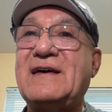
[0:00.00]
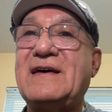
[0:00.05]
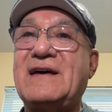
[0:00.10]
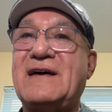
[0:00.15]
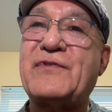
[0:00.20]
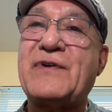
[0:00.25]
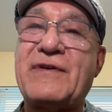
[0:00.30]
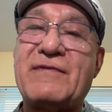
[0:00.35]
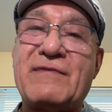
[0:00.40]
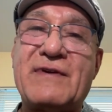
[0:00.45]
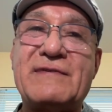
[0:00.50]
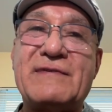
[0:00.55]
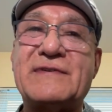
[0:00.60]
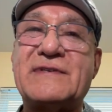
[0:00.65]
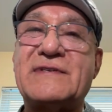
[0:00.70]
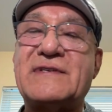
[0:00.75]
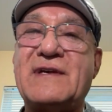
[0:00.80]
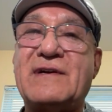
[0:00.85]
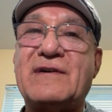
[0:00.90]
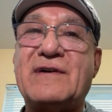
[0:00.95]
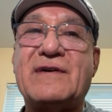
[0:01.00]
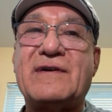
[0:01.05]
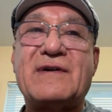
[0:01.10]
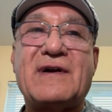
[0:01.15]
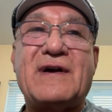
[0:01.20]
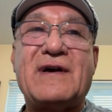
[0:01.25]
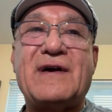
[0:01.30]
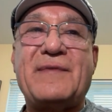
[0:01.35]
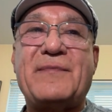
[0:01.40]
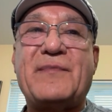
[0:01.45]
whether it was
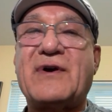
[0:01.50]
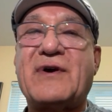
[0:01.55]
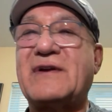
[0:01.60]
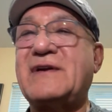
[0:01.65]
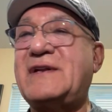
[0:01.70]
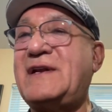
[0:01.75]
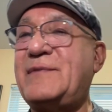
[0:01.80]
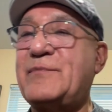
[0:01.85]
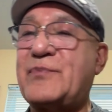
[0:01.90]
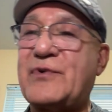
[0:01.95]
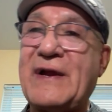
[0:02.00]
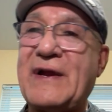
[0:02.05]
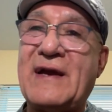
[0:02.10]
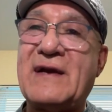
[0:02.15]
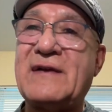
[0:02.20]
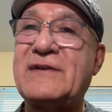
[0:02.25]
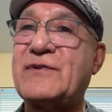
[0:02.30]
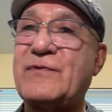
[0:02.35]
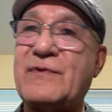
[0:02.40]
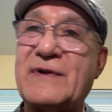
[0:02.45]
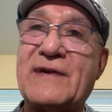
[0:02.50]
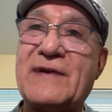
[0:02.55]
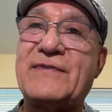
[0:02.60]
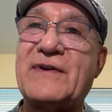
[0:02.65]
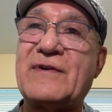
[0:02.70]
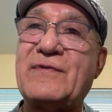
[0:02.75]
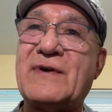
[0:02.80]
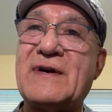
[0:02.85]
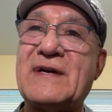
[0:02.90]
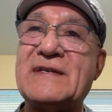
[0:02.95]
their marketing brand or
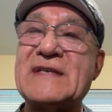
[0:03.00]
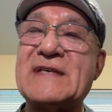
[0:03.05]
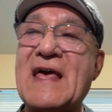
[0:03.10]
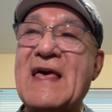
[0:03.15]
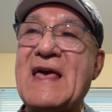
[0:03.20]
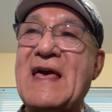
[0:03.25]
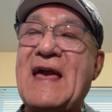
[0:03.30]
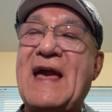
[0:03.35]
whatever it was,